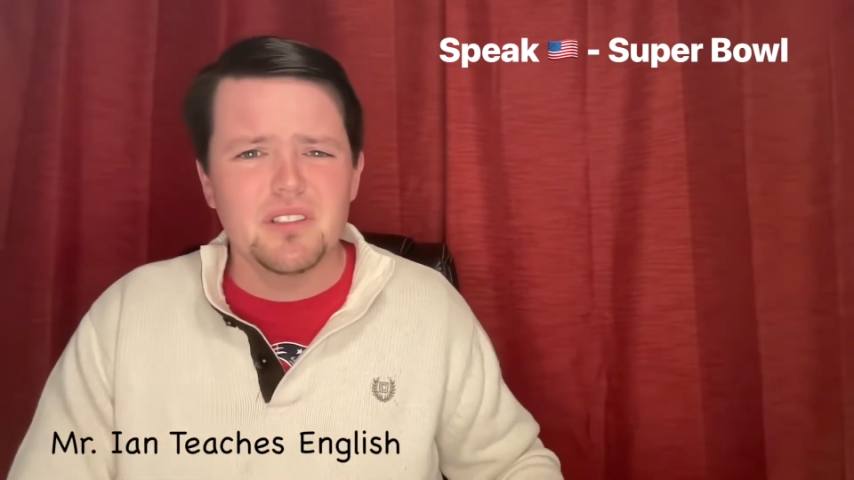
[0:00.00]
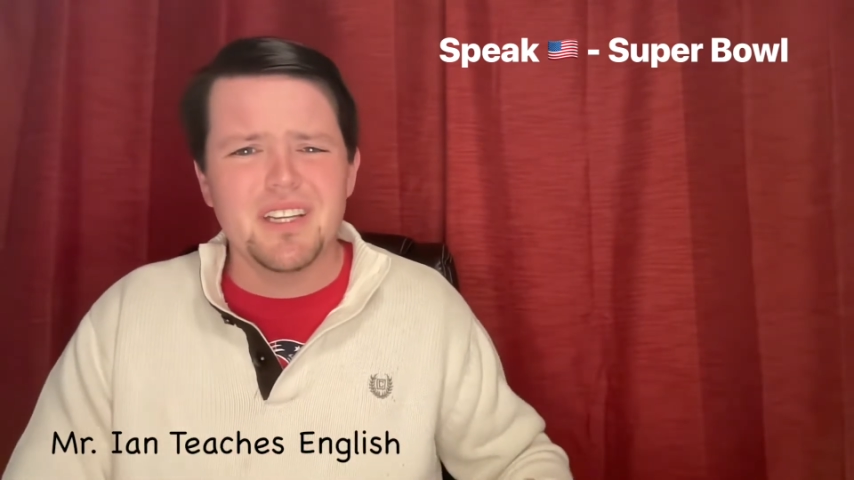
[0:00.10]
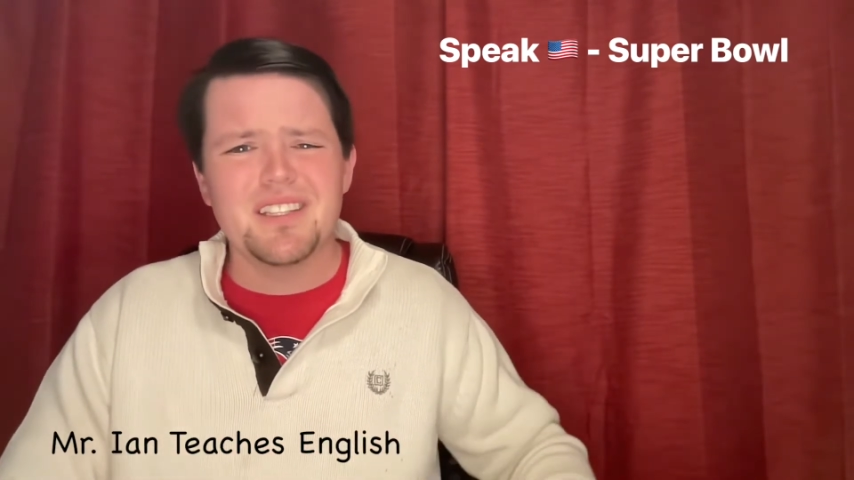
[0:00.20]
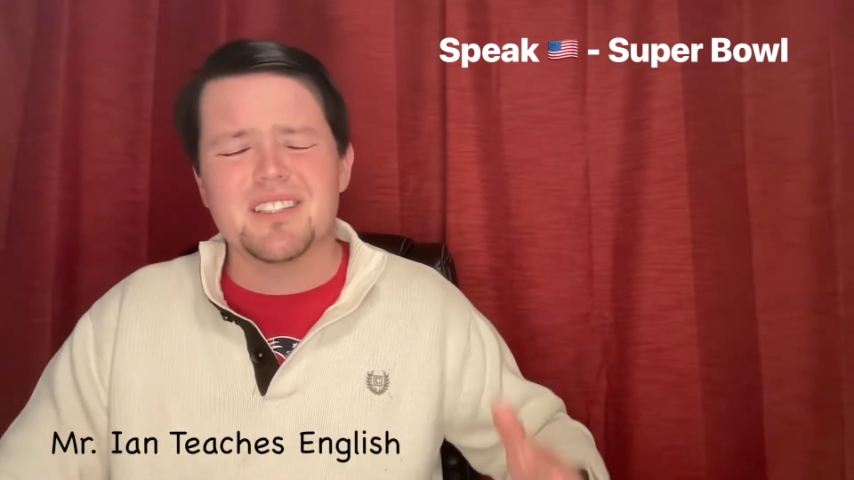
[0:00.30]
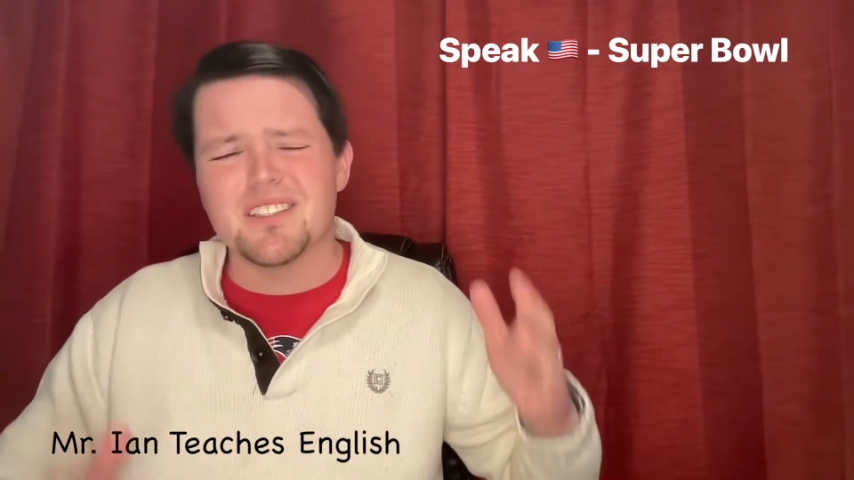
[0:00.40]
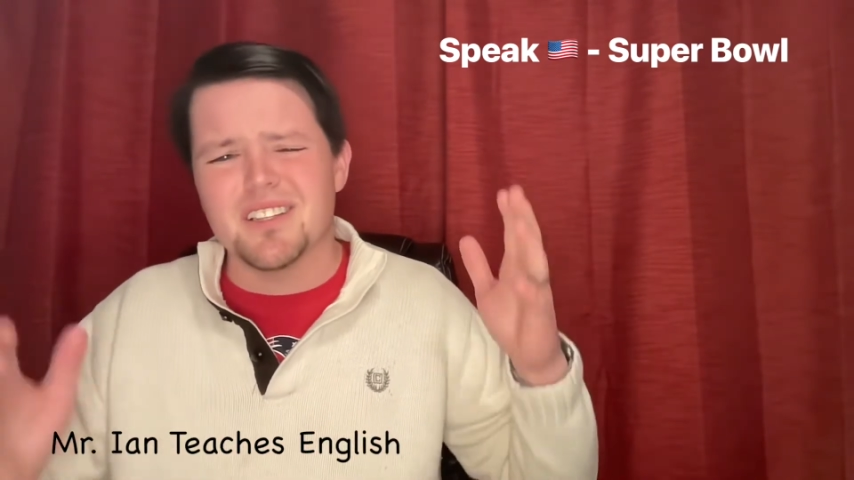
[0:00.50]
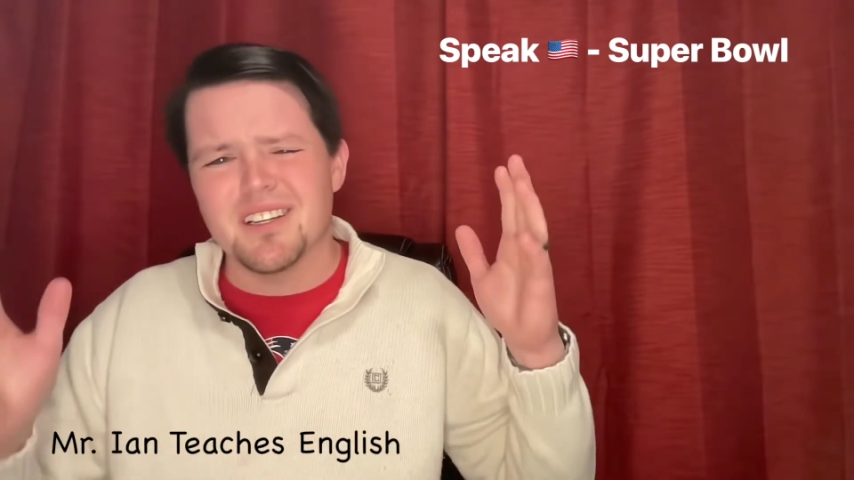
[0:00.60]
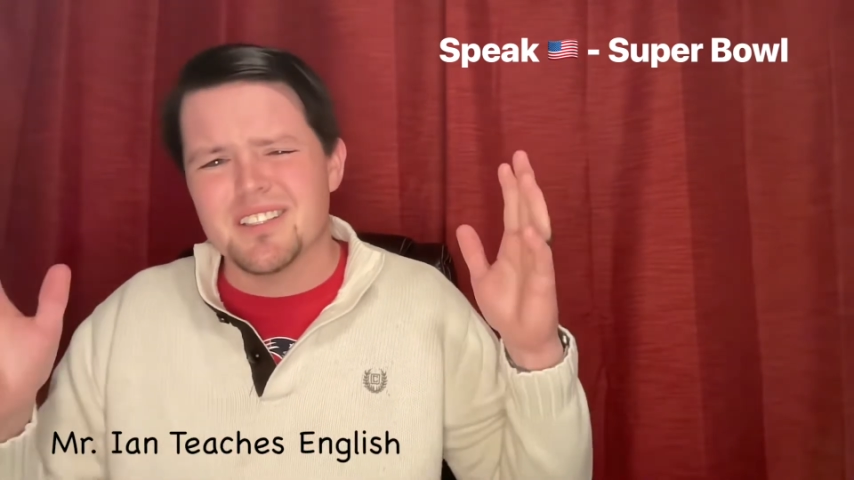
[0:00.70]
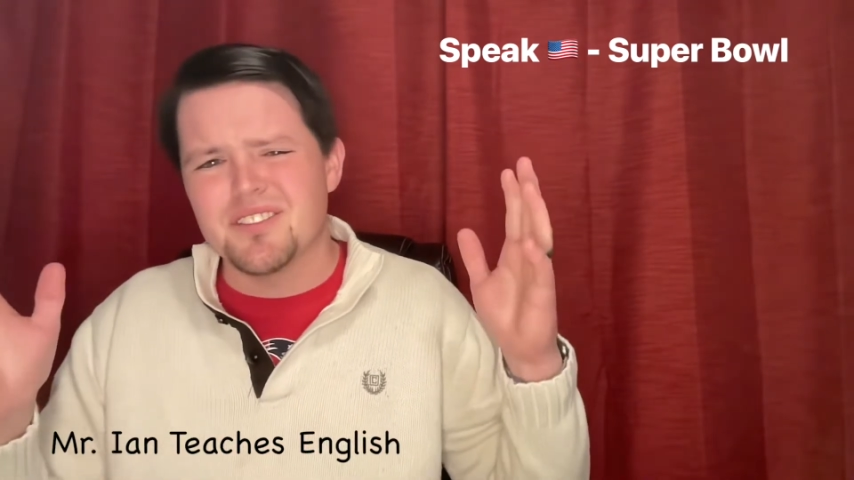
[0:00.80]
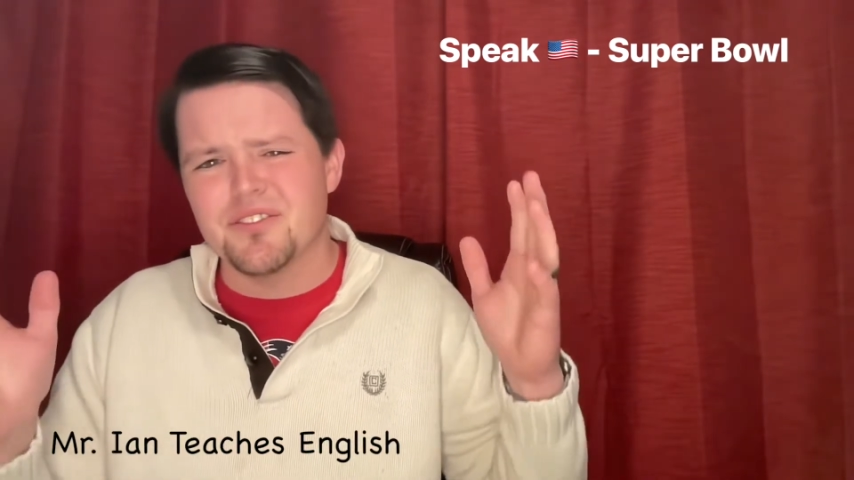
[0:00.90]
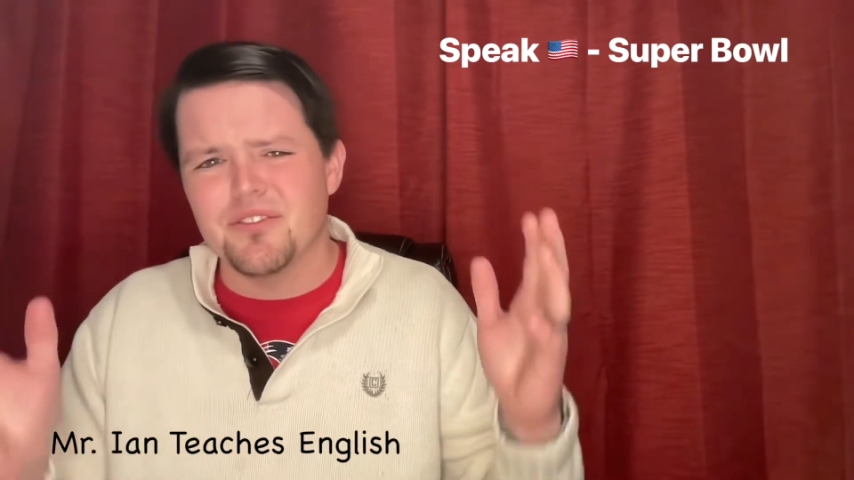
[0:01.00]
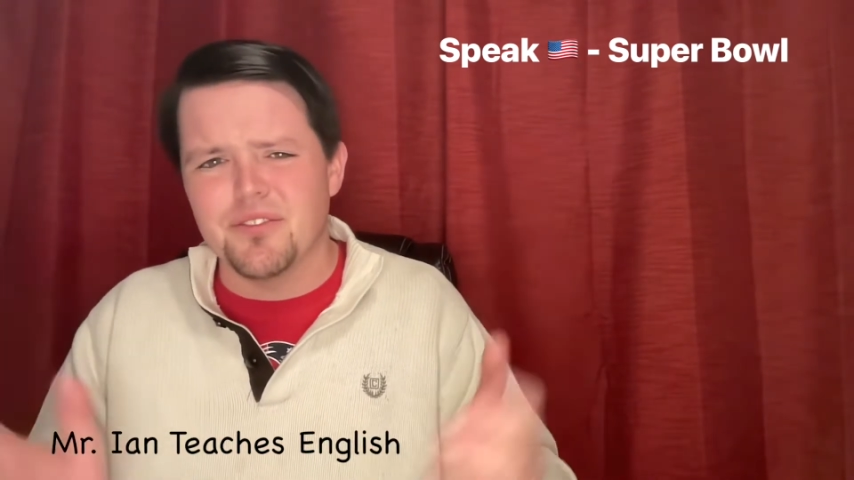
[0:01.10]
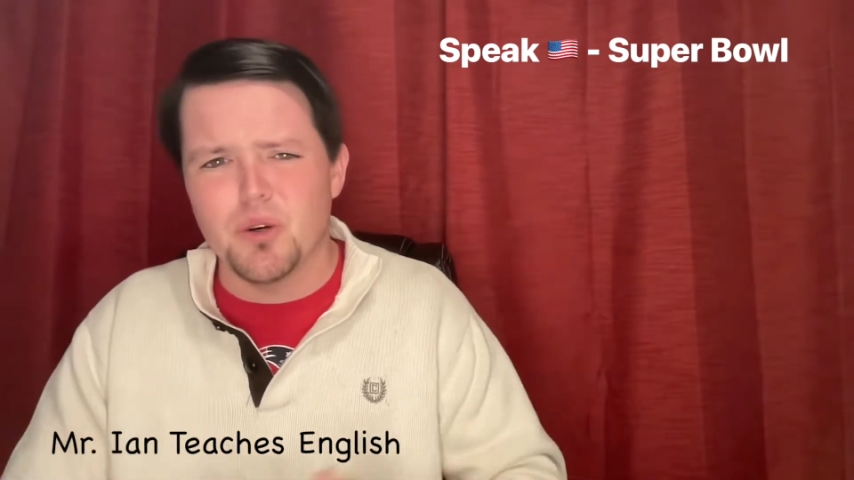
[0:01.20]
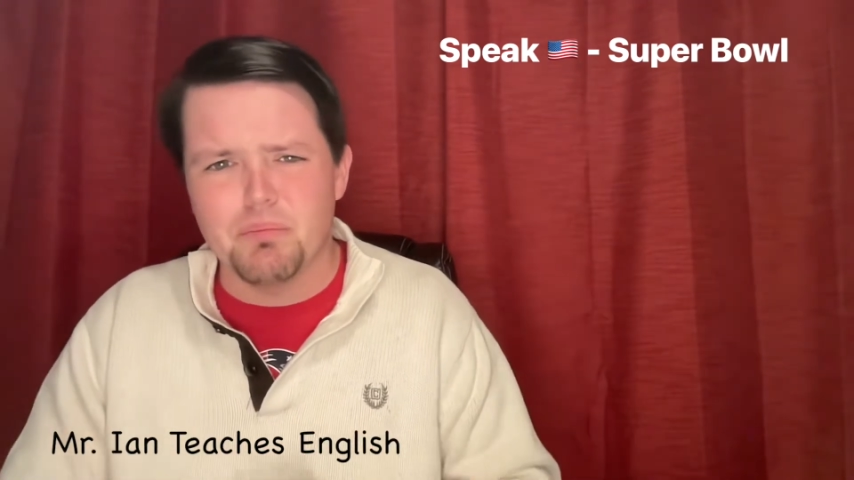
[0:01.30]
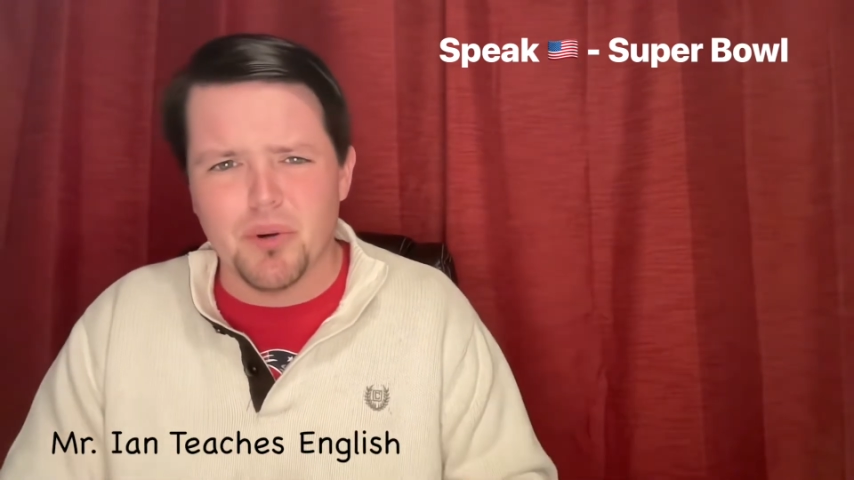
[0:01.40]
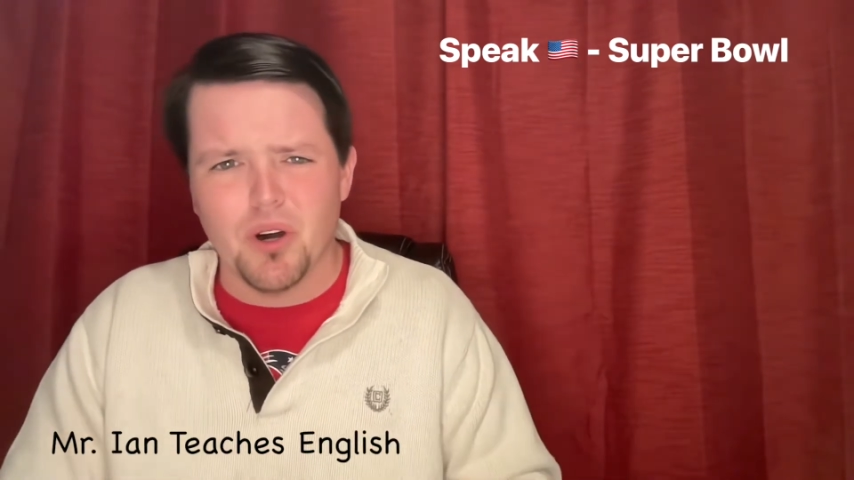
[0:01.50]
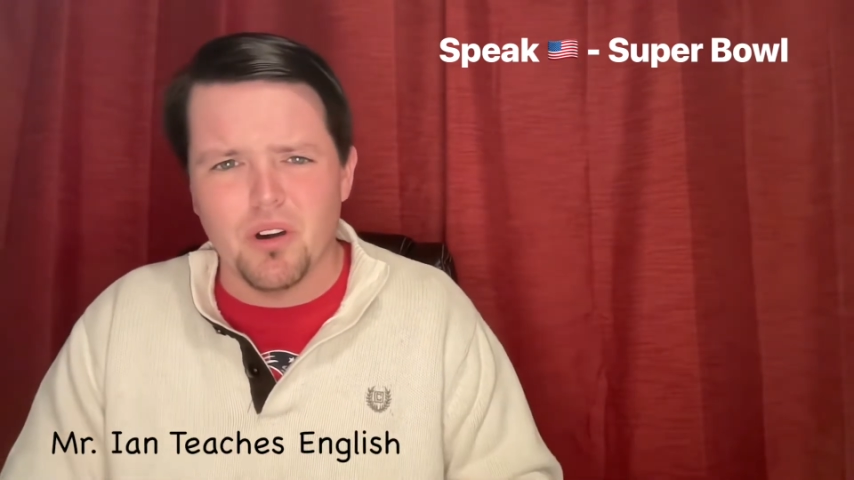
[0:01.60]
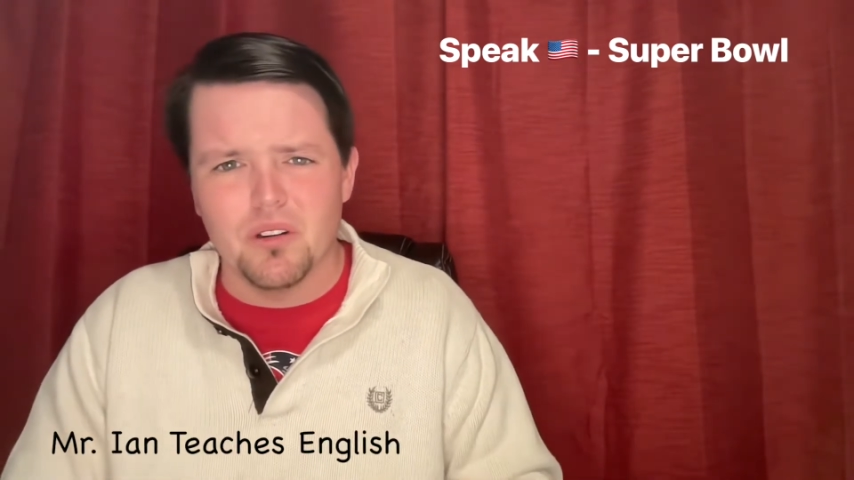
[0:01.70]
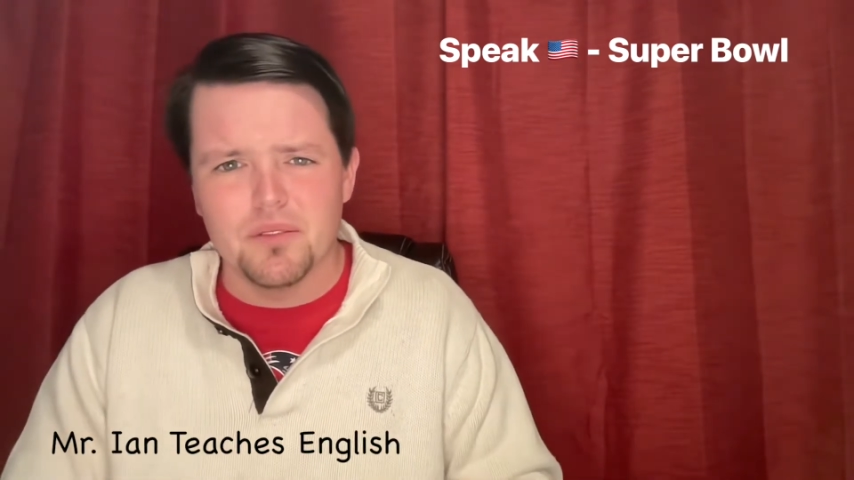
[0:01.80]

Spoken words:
It's just football.